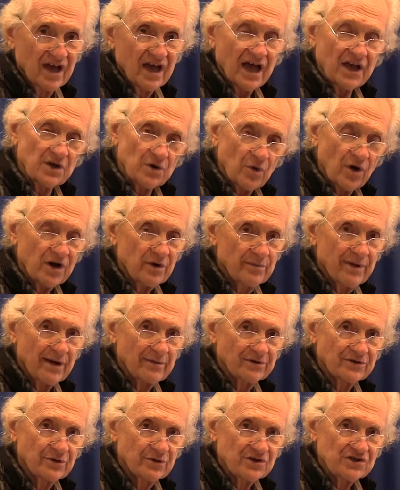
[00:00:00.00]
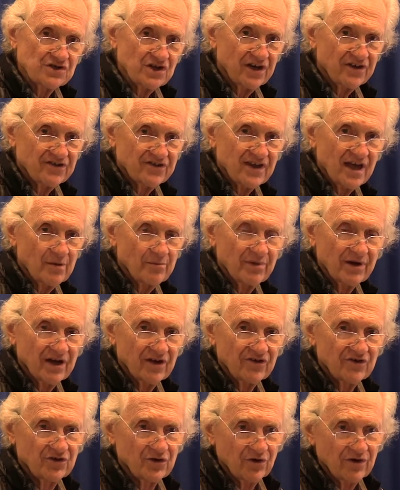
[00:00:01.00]
And you want to be able to adjust that,
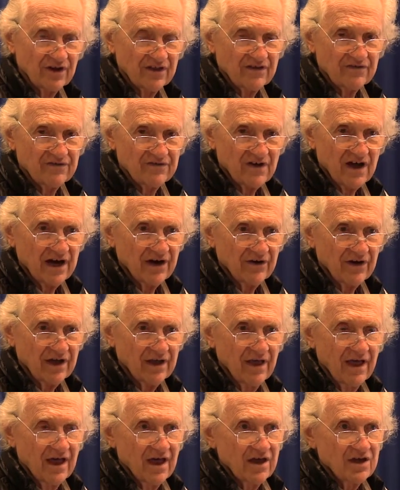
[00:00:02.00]
because during the firing,